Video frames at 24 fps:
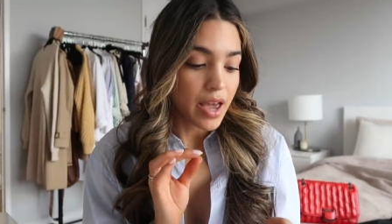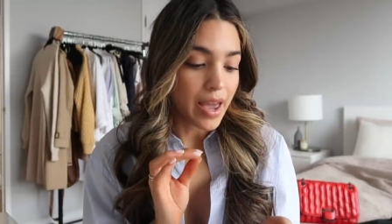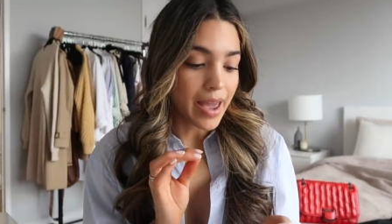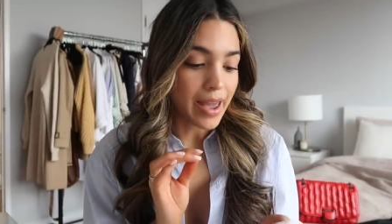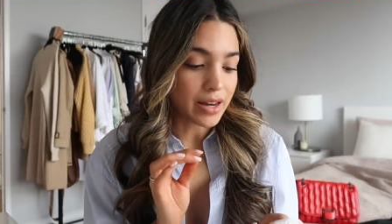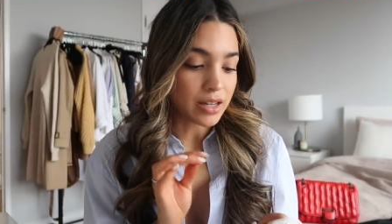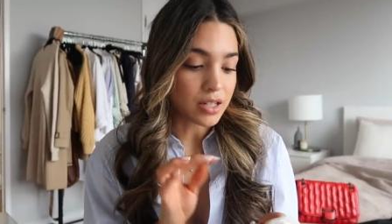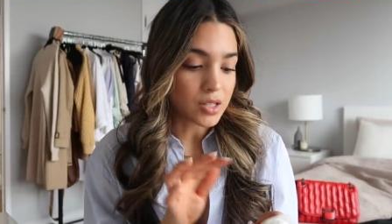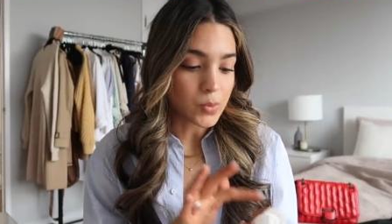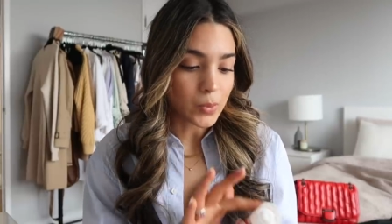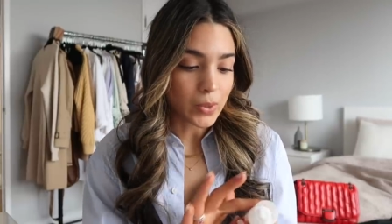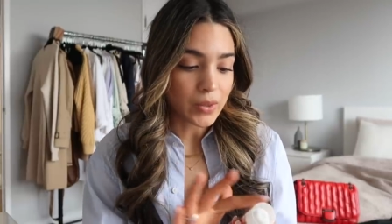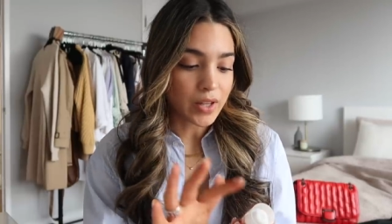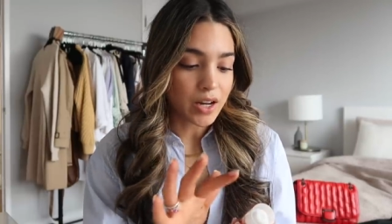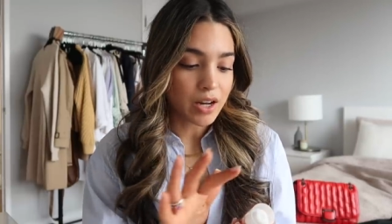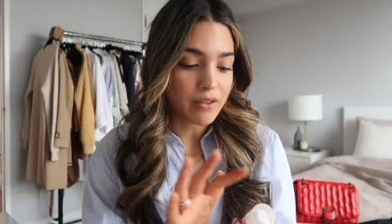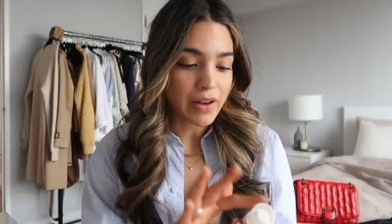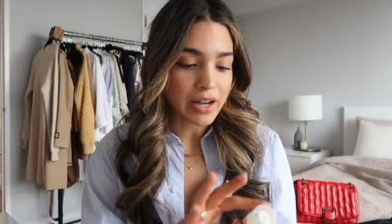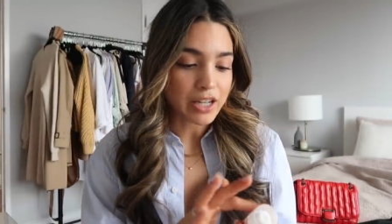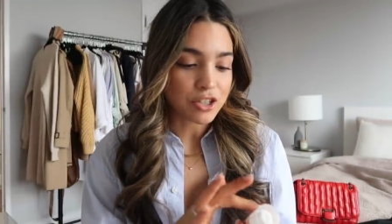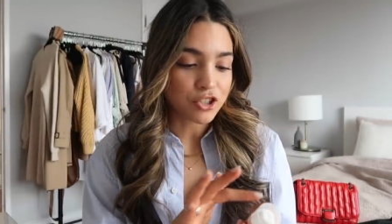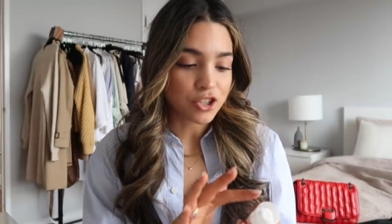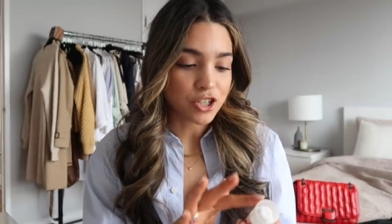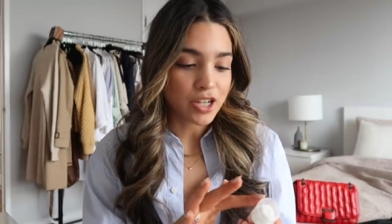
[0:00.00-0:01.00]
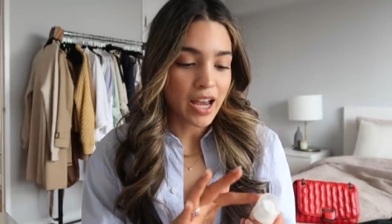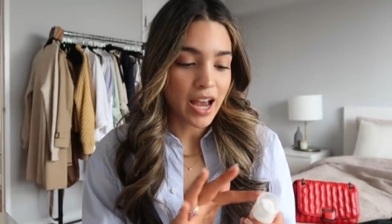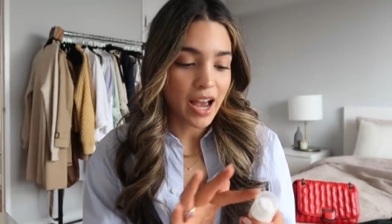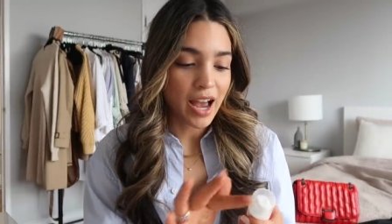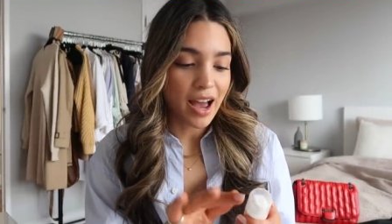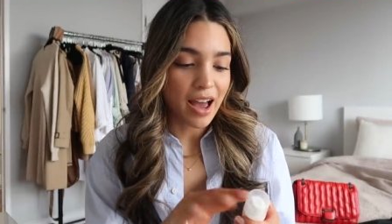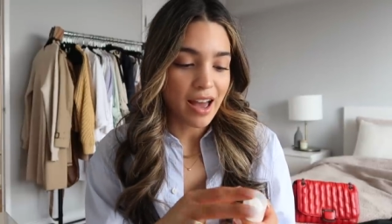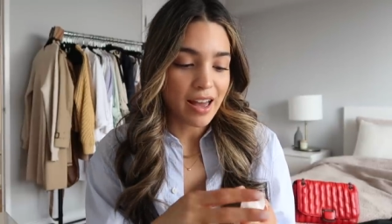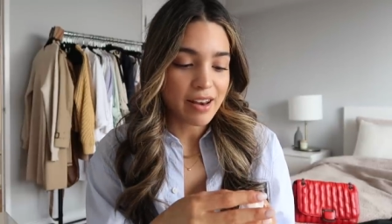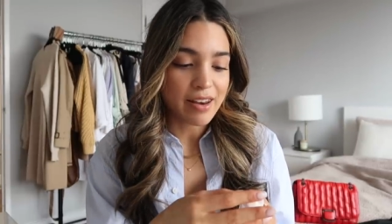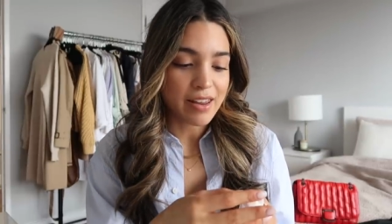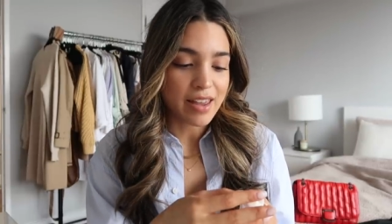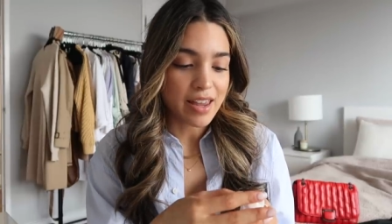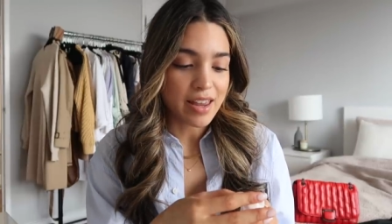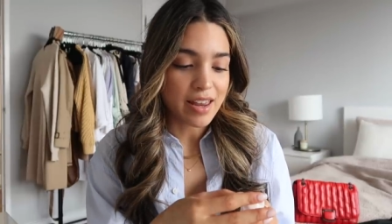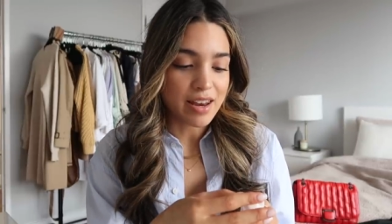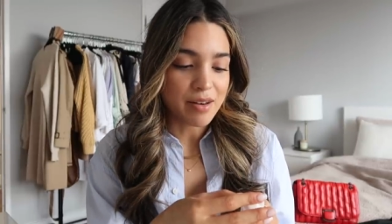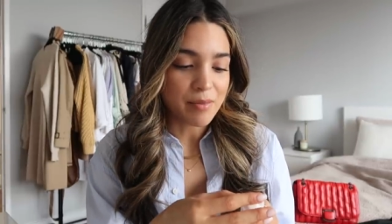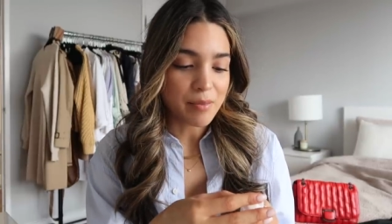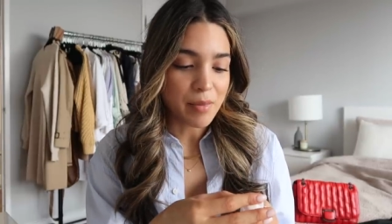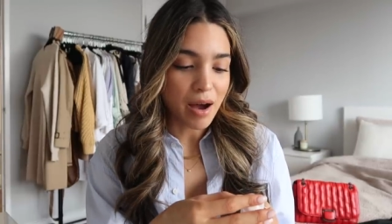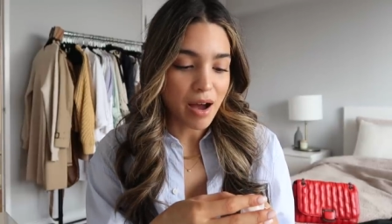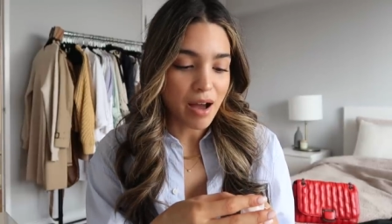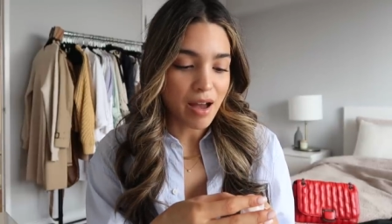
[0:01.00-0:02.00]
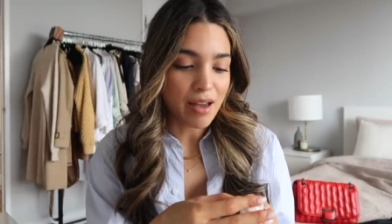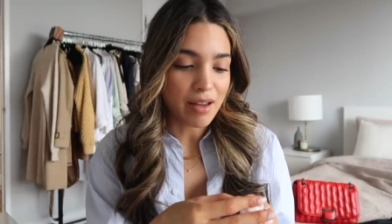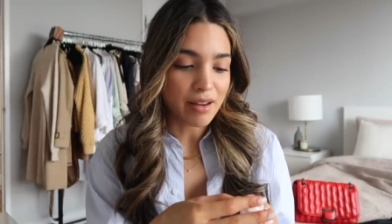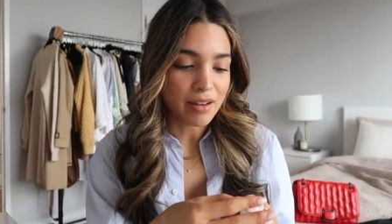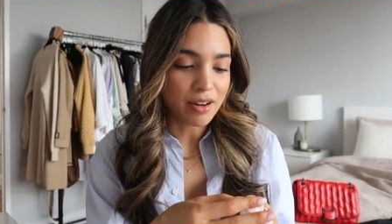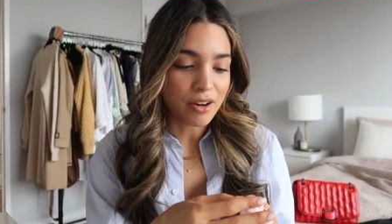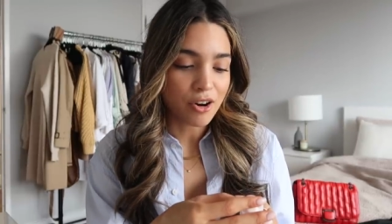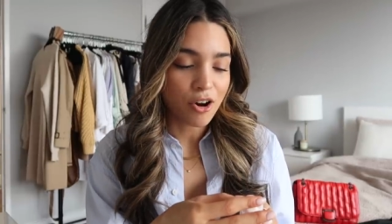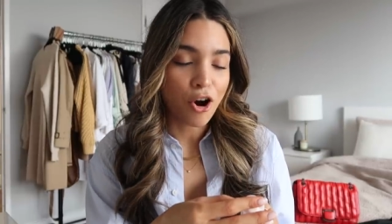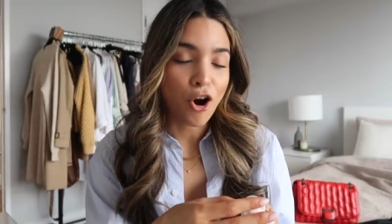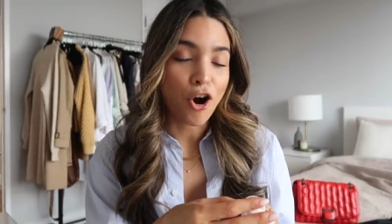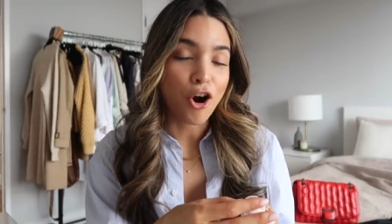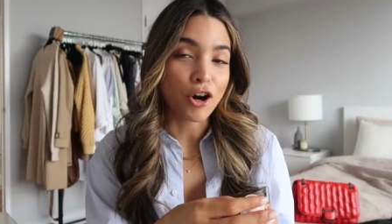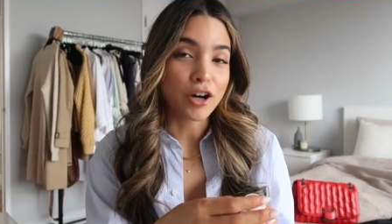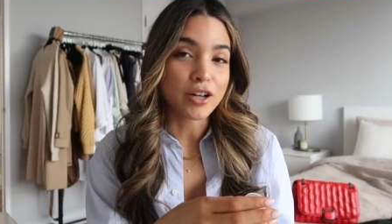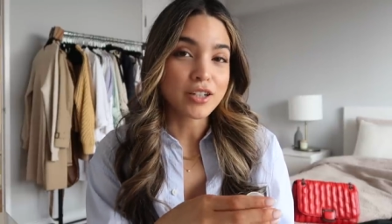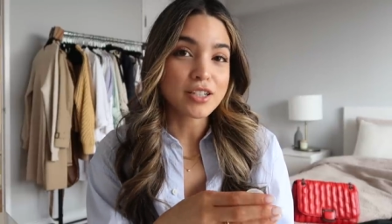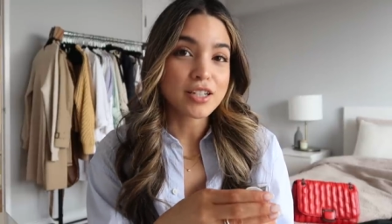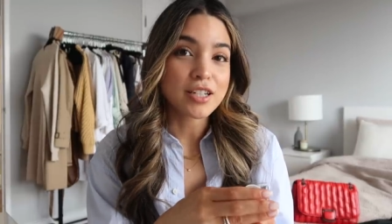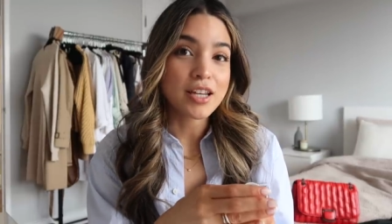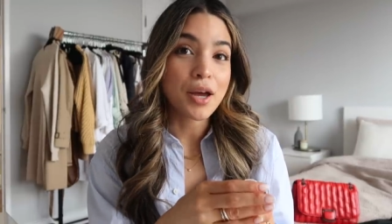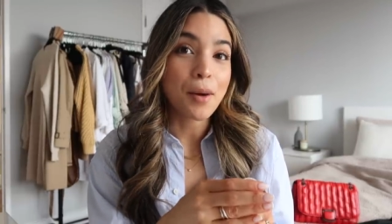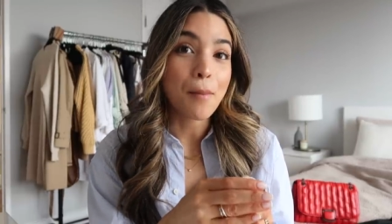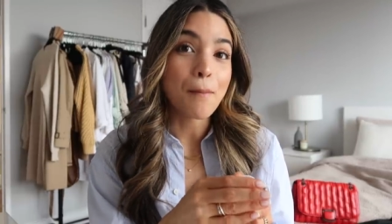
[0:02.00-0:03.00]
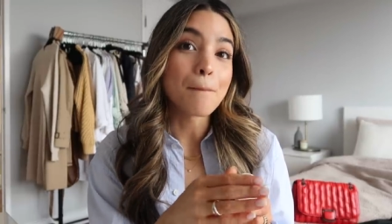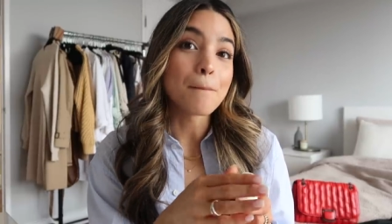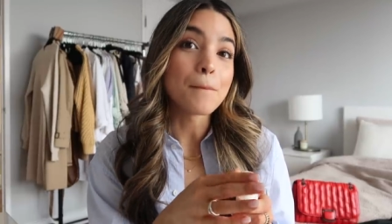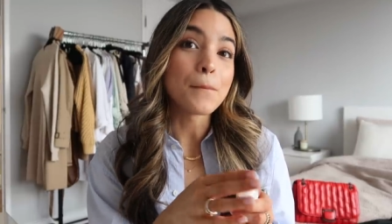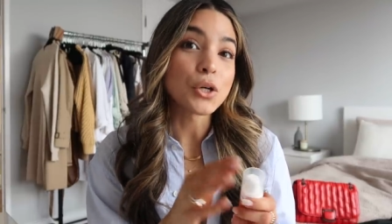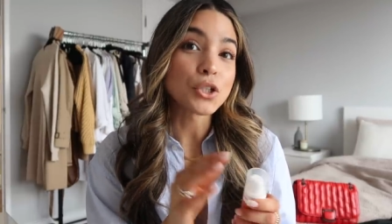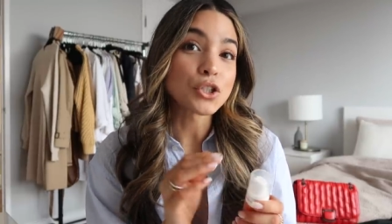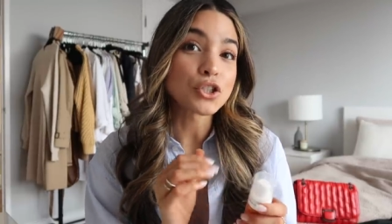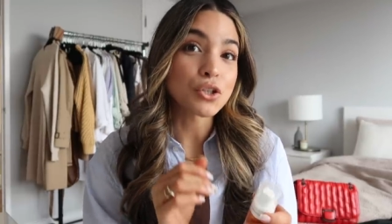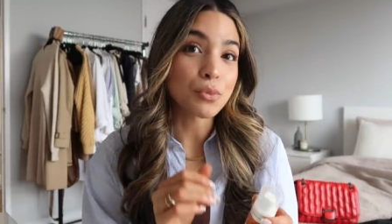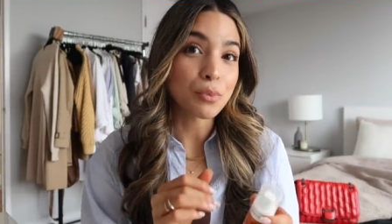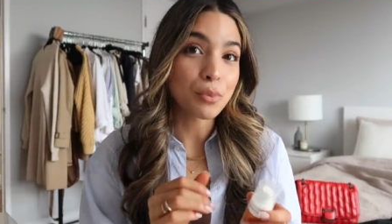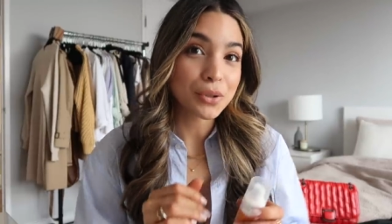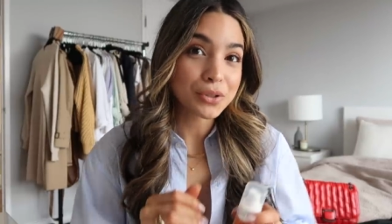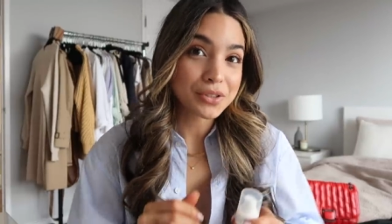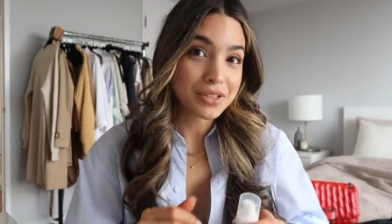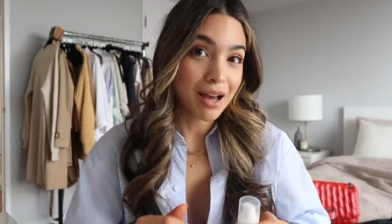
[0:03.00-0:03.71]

and it's one that I've actually had in my cart multiple